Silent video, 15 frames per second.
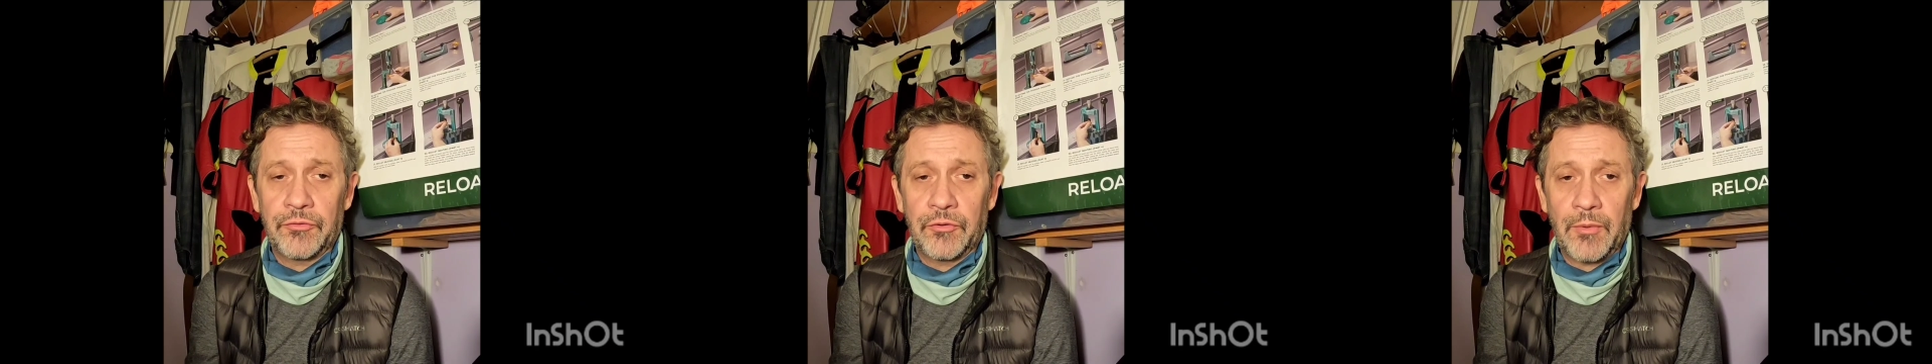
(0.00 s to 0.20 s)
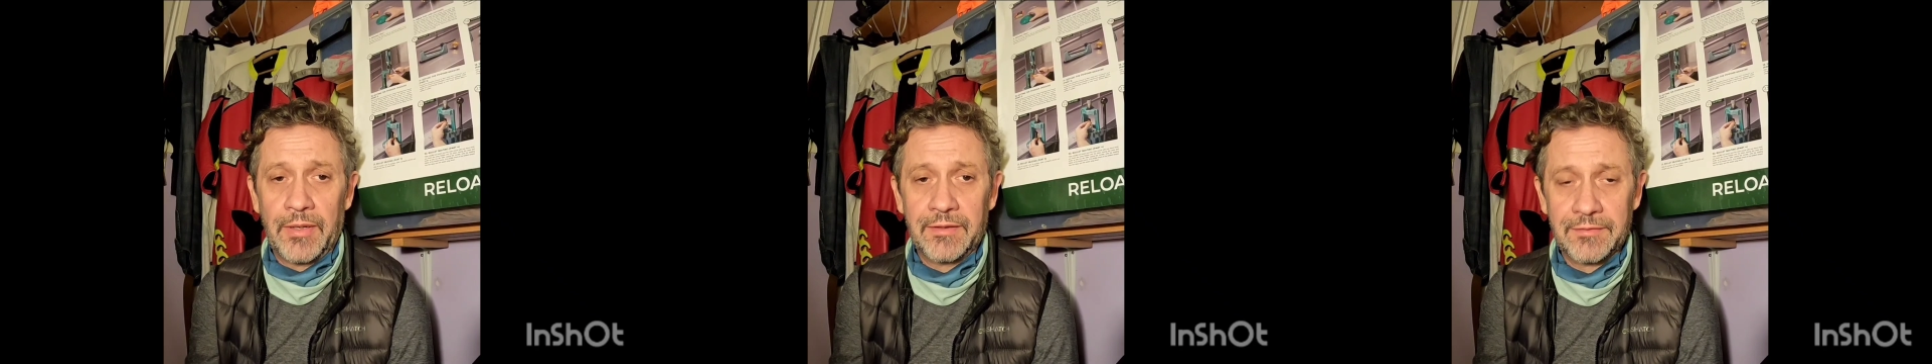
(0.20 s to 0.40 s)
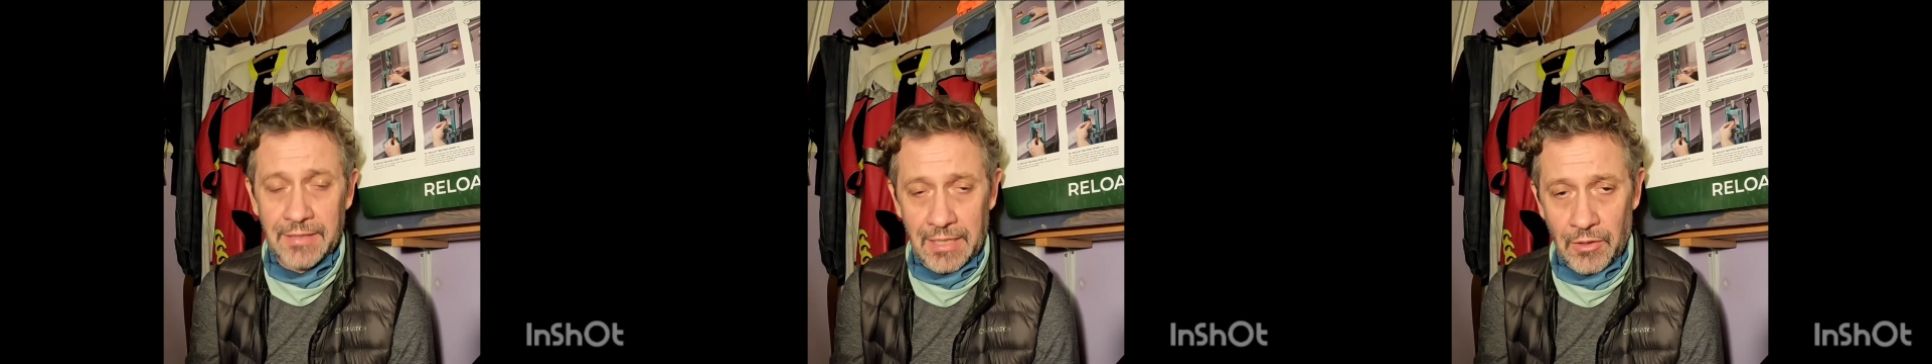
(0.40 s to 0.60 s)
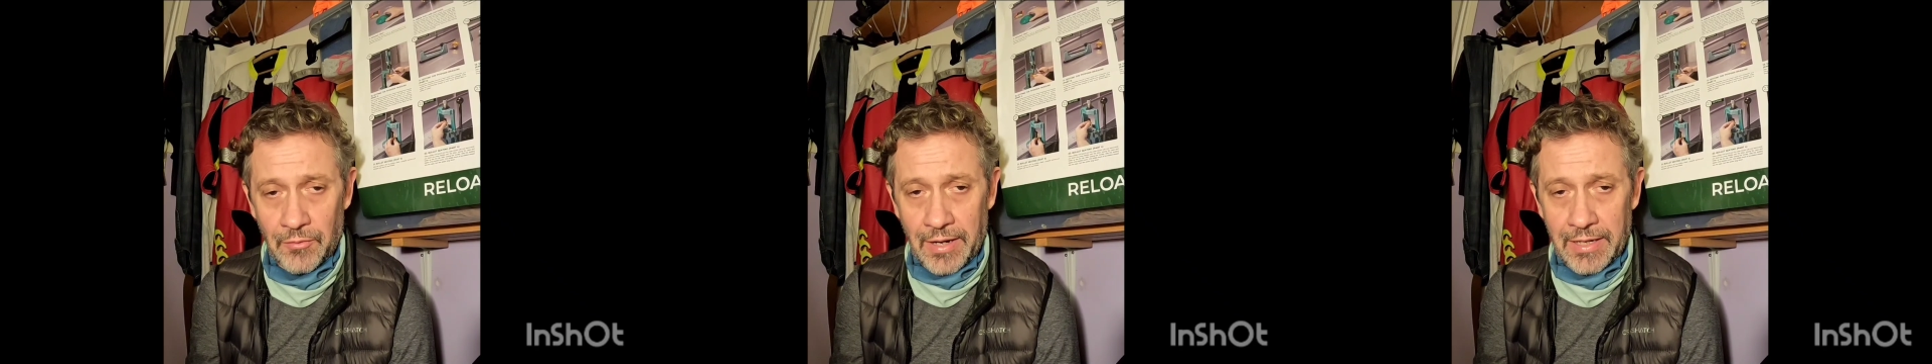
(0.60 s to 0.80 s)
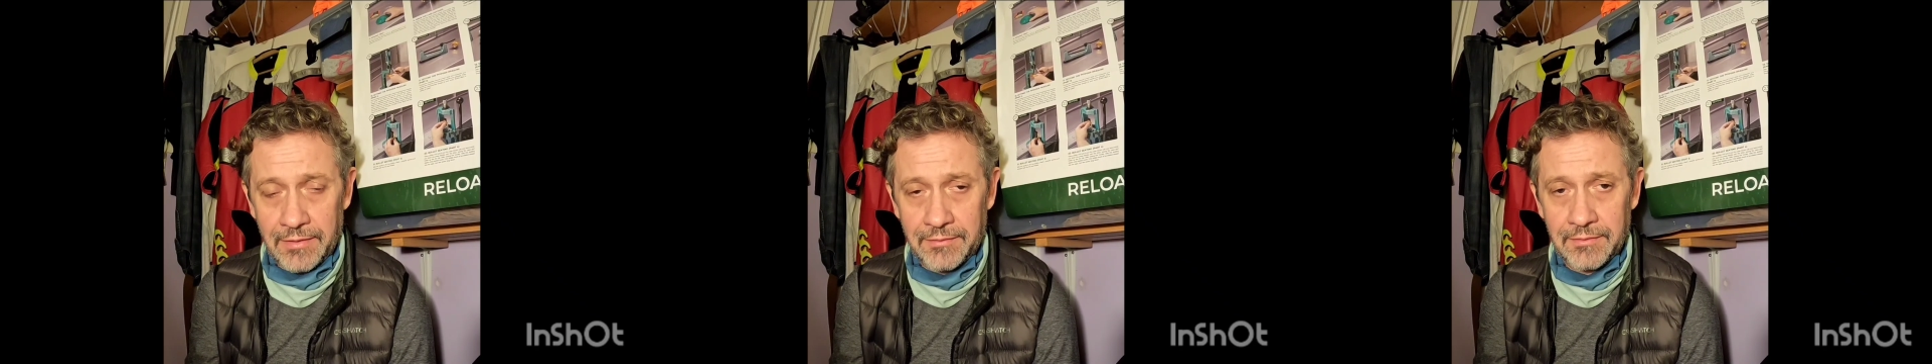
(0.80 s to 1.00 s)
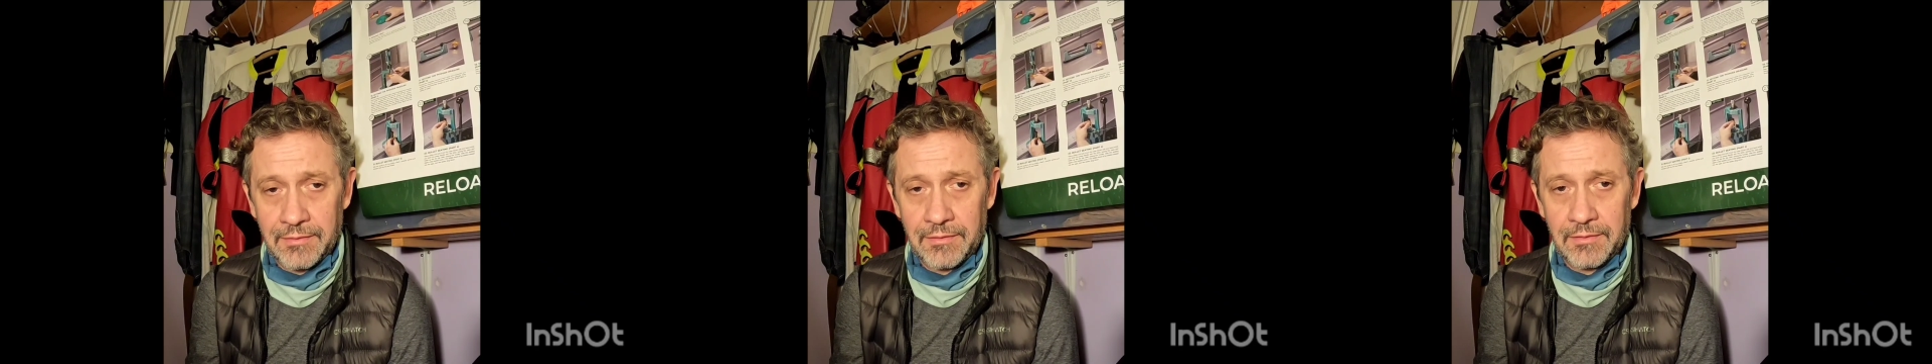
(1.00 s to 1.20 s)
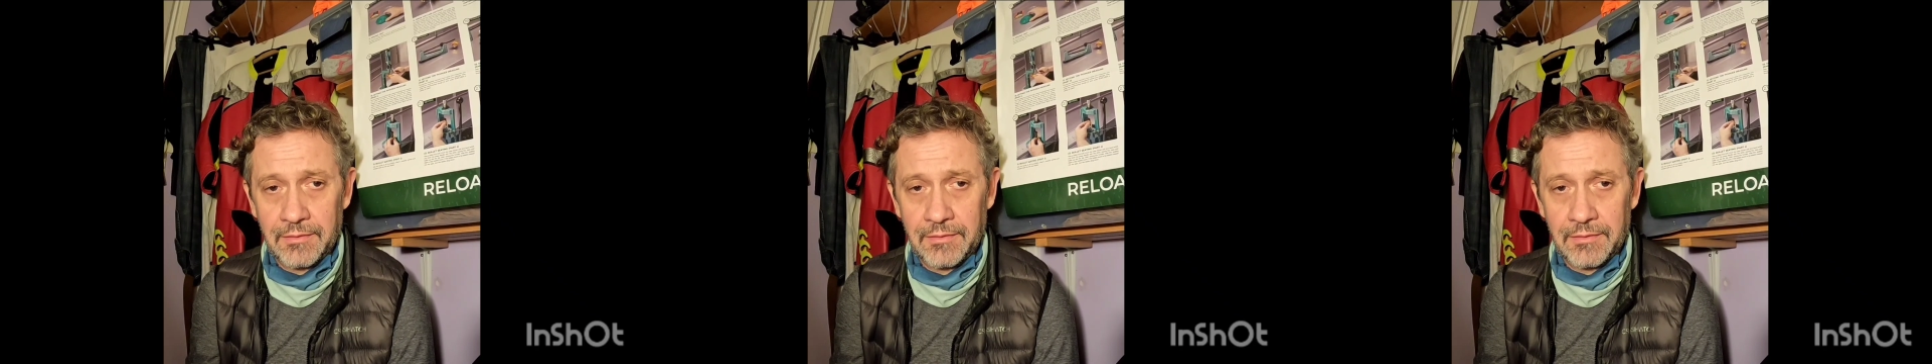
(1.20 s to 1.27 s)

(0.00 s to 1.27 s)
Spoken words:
to accelerate